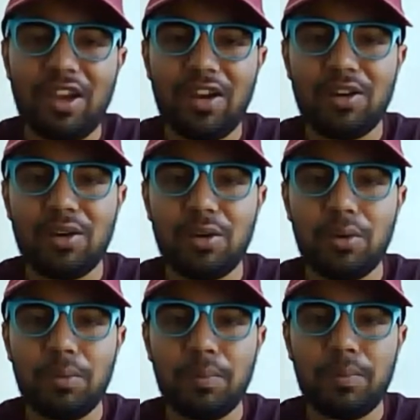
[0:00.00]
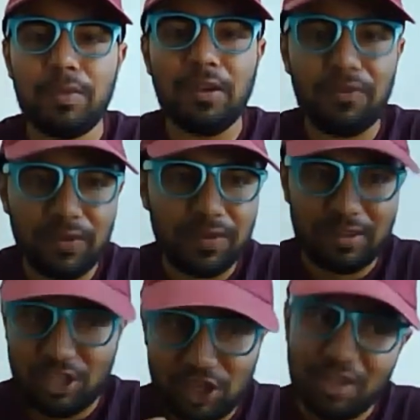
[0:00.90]
The
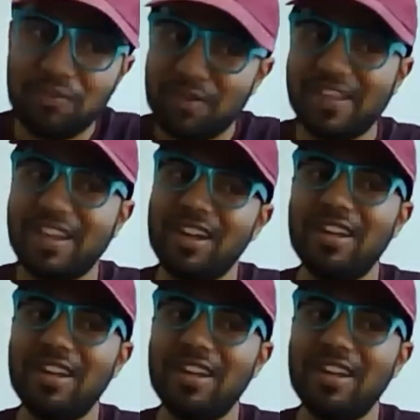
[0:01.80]
sheer physical